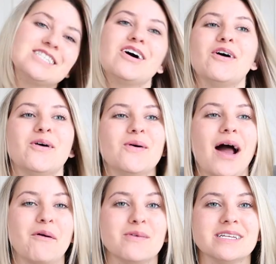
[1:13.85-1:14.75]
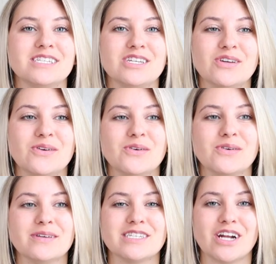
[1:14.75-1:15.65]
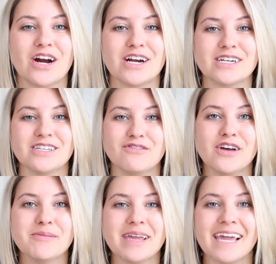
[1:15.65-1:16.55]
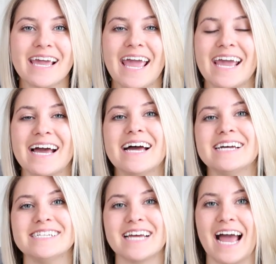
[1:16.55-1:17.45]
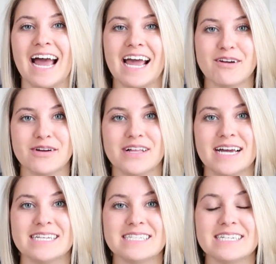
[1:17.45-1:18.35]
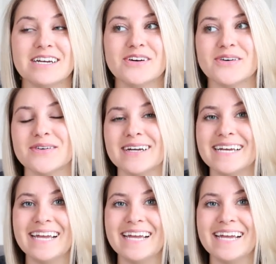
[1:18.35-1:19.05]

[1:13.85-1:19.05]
So I went to start filming and I realized, oh,